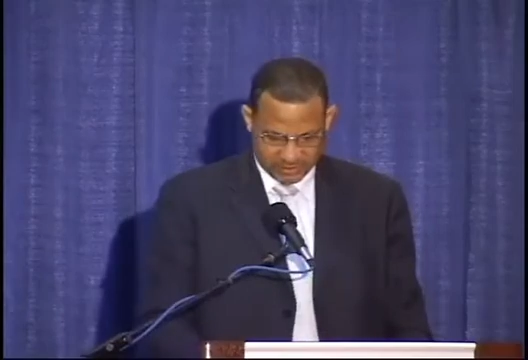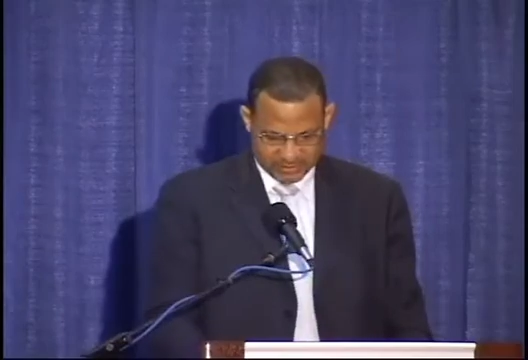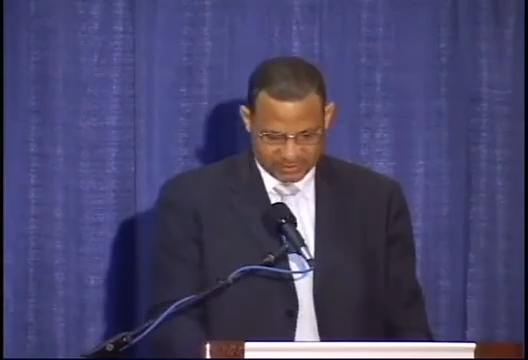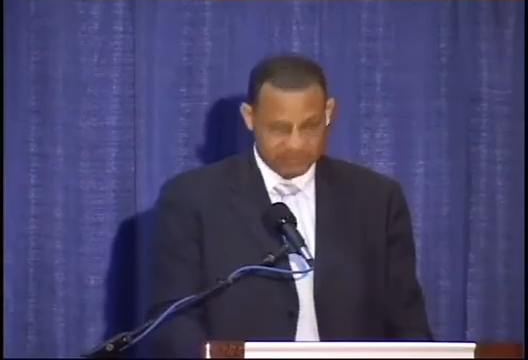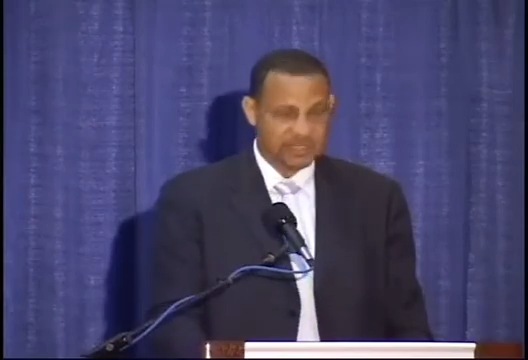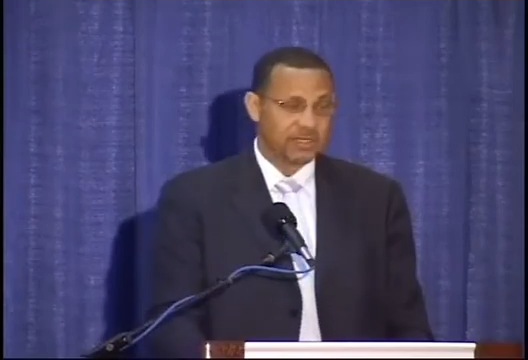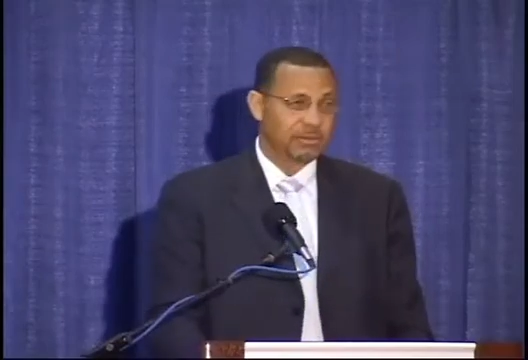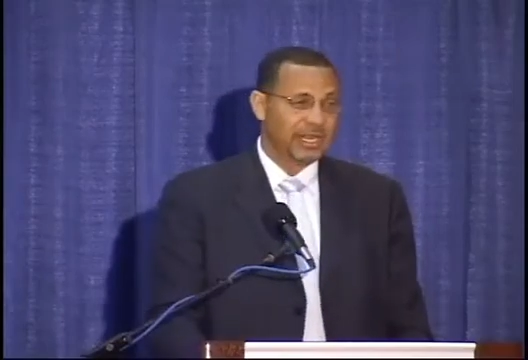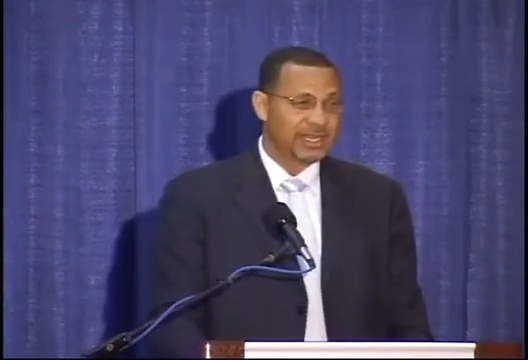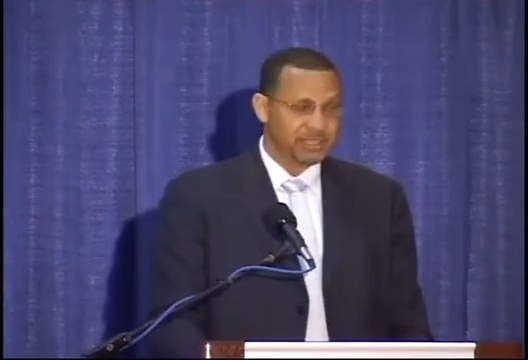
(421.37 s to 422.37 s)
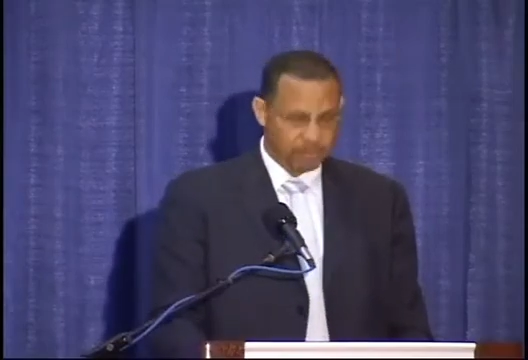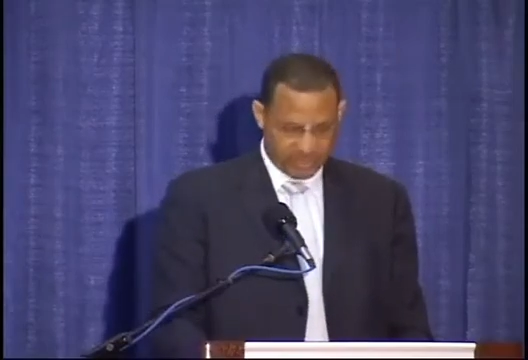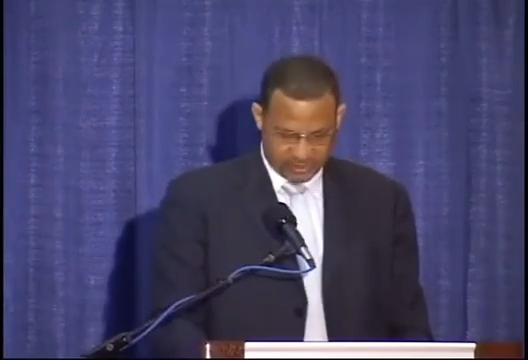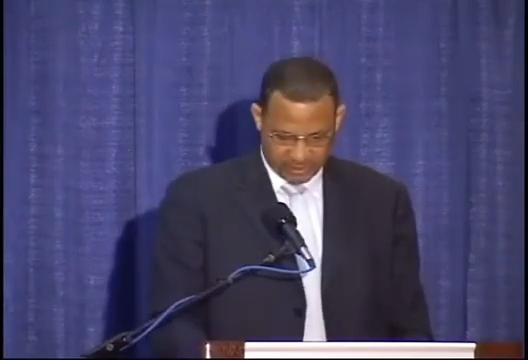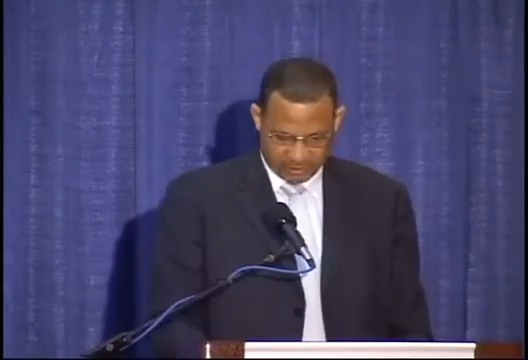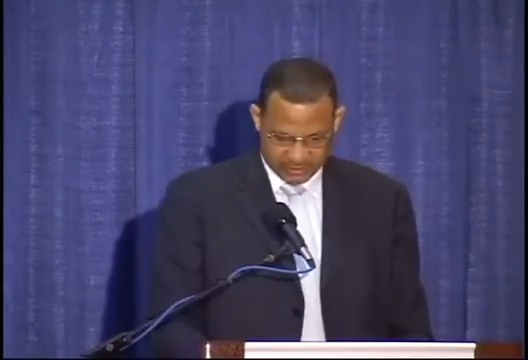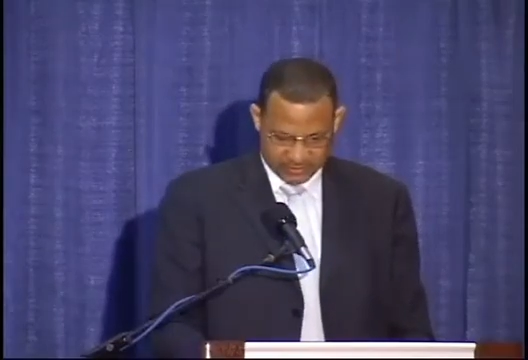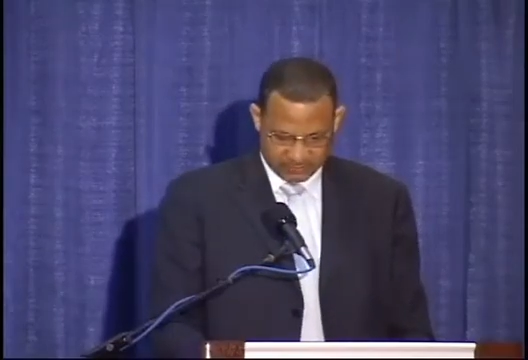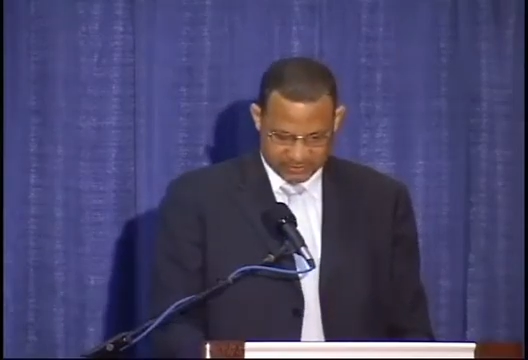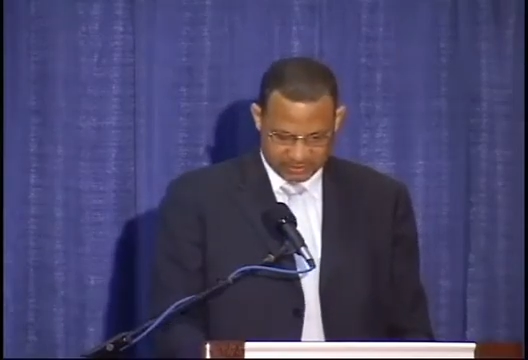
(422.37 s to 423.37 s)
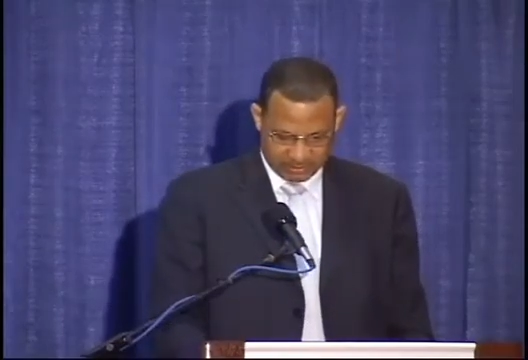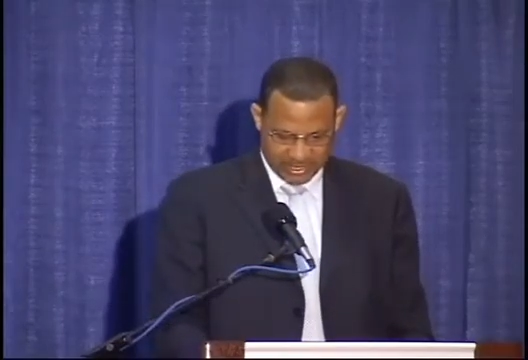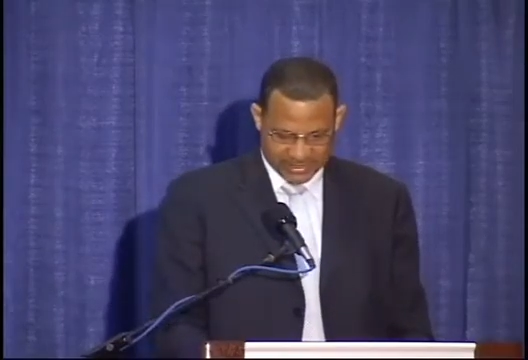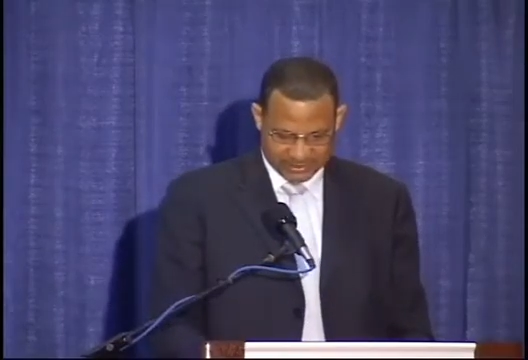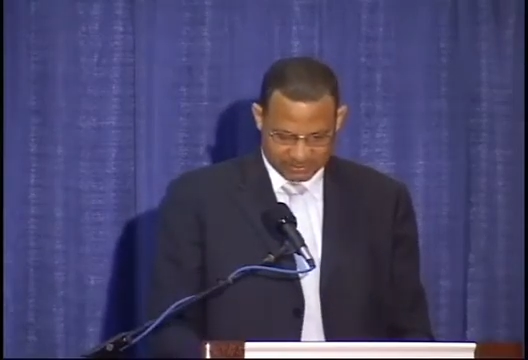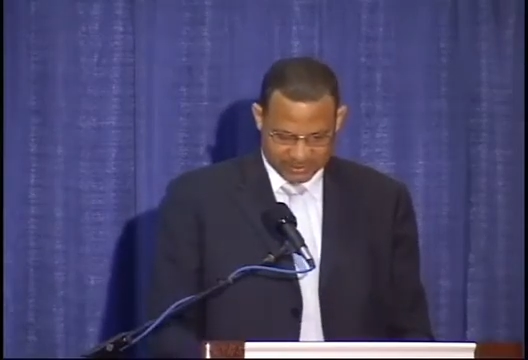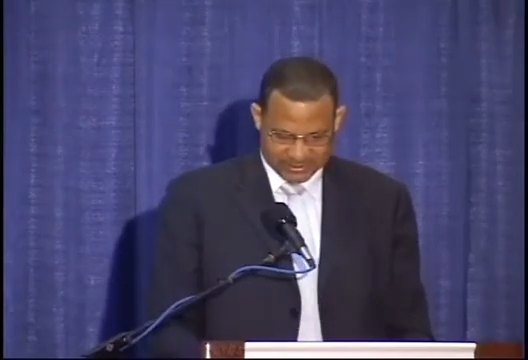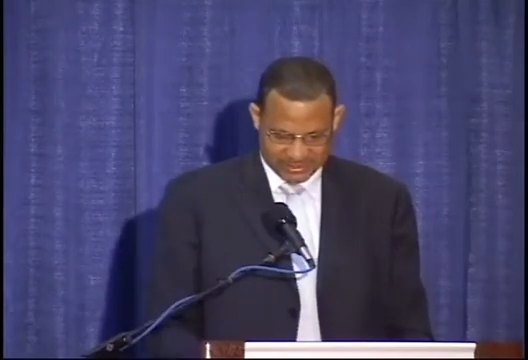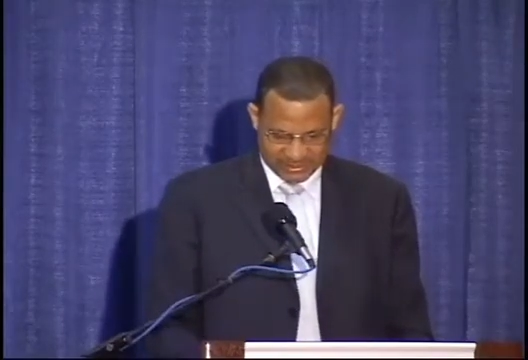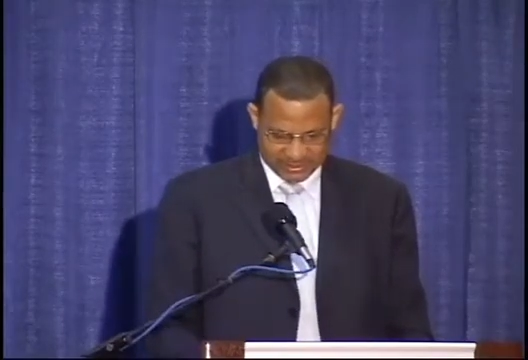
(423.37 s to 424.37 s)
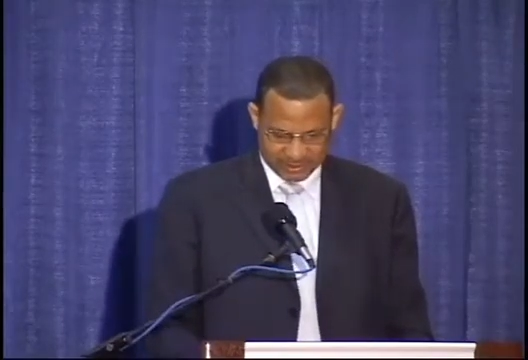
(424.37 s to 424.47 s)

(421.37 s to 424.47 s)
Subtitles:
unserviceable items in state